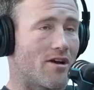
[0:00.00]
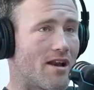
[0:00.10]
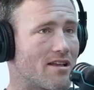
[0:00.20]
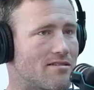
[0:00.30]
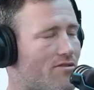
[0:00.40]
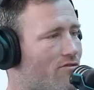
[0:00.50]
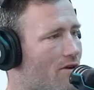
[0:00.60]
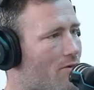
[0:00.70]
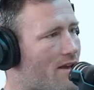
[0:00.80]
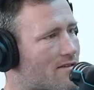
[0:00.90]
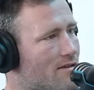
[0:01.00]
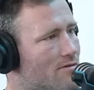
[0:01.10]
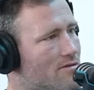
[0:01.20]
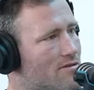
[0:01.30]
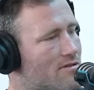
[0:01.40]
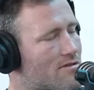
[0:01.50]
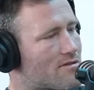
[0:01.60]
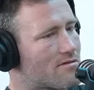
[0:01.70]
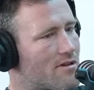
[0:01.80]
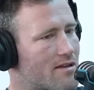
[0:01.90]
lasted 3 weeks. I was
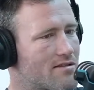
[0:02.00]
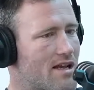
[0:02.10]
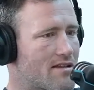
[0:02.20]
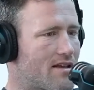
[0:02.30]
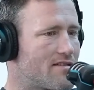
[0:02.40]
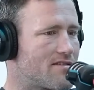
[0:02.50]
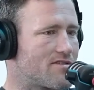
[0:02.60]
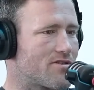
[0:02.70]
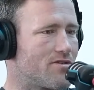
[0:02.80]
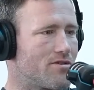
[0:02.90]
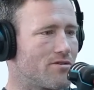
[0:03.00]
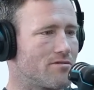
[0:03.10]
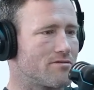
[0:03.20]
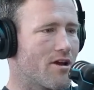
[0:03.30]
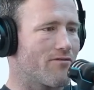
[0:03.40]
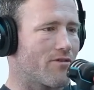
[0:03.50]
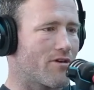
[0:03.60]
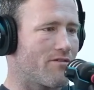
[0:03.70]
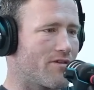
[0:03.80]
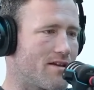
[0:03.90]
like, take the kids to school, go for a
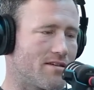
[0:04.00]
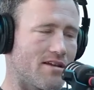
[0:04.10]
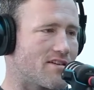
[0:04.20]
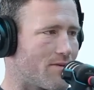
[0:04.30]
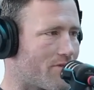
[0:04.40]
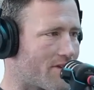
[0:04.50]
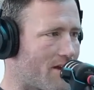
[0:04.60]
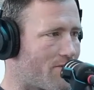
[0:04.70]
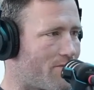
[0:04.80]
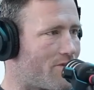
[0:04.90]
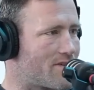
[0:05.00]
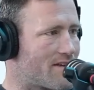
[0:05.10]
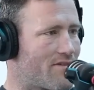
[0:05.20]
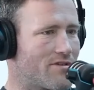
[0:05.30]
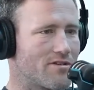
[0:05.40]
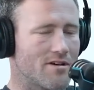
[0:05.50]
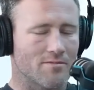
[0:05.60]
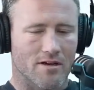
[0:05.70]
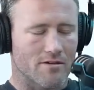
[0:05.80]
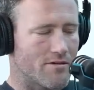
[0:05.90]
coffee, catch up with a couple of boys that had retired. I'm
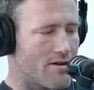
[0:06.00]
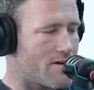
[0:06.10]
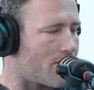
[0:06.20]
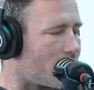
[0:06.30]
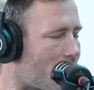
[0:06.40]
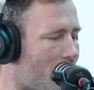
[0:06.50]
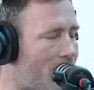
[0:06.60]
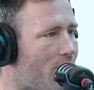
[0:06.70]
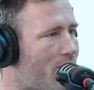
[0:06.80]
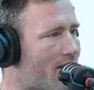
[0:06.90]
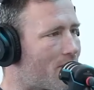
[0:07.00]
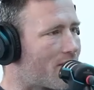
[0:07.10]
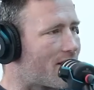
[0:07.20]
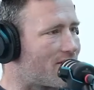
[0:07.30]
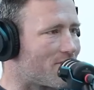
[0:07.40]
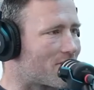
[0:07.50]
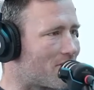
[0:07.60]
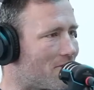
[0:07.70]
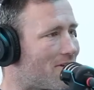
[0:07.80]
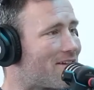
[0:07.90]
like, all right, when do I pick up the kids from
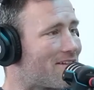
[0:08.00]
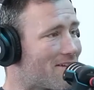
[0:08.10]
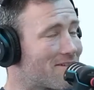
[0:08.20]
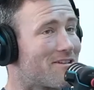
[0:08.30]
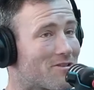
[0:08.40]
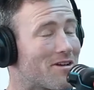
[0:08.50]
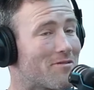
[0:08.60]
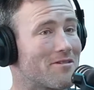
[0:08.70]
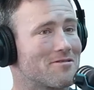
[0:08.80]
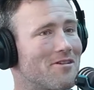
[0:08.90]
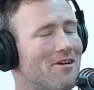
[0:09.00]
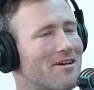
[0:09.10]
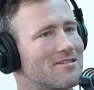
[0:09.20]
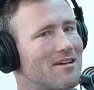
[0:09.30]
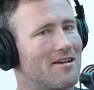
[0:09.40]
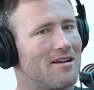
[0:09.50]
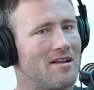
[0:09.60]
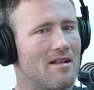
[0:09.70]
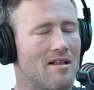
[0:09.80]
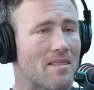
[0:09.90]
school? That was literally what it was like. So
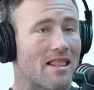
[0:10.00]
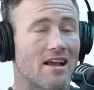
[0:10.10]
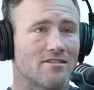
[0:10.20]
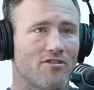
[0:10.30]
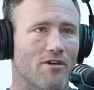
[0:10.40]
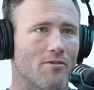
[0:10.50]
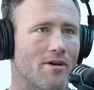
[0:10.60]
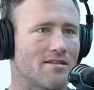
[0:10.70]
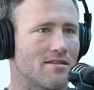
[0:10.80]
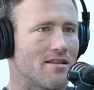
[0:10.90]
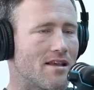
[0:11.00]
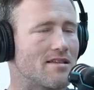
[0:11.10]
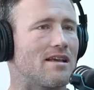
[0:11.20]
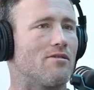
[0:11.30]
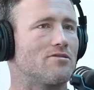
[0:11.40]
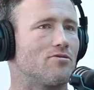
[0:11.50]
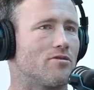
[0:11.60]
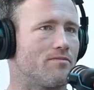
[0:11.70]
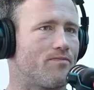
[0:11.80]
lasted 3 weeks, and then that's how I sort of